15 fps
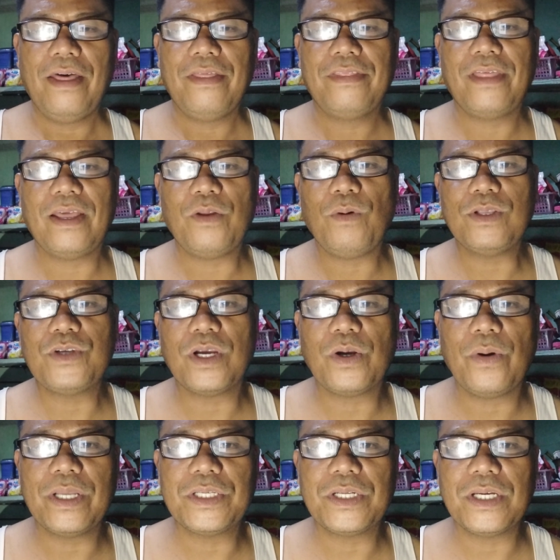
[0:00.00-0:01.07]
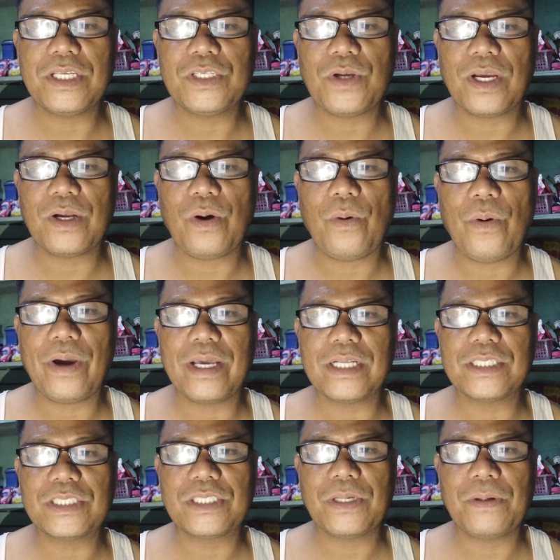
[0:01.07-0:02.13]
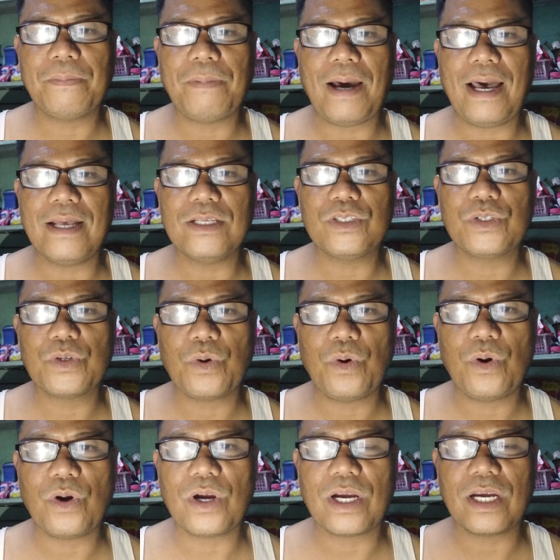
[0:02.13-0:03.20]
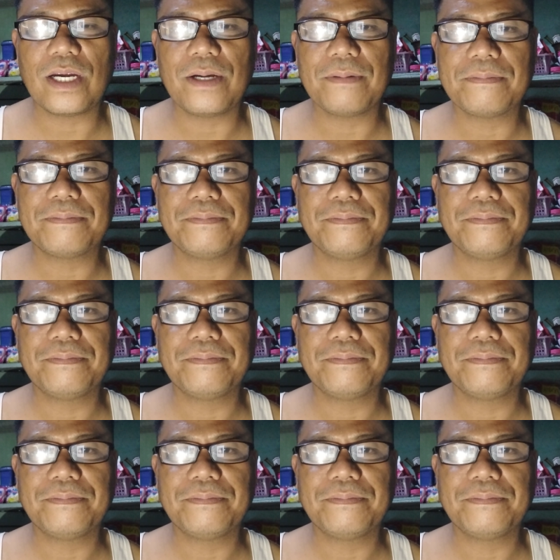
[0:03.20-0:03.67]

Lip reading: Then what you're going to do is you're going to pass your